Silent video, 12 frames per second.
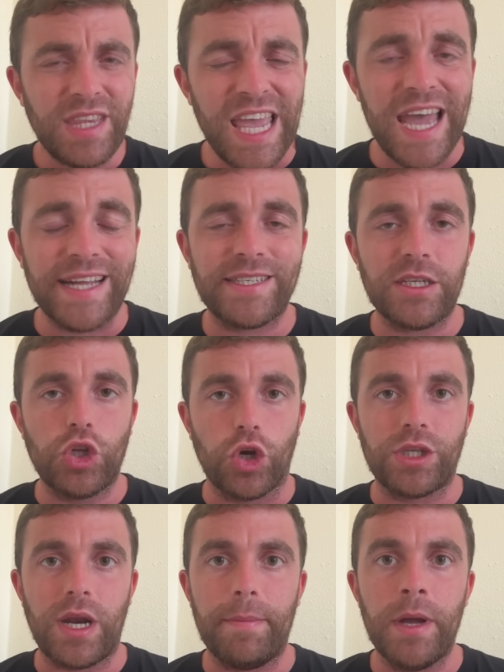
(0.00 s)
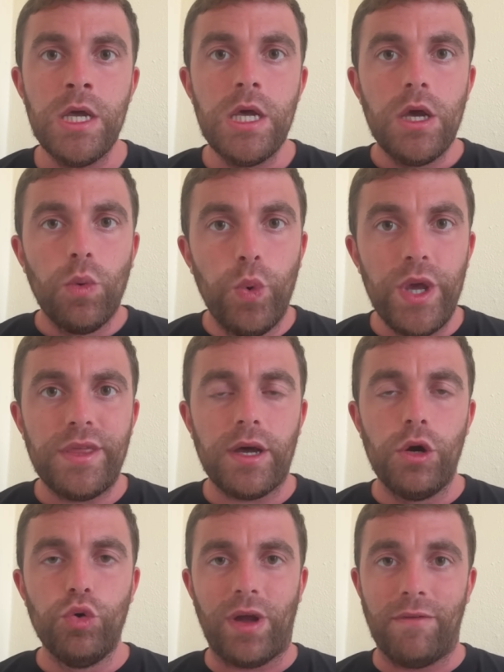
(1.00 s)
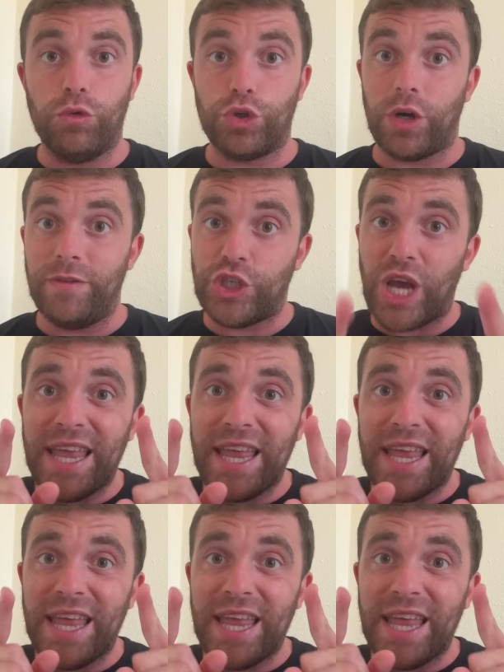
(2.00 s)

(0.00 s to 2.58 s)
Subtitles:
at Tottenham with Luka Vuskovic.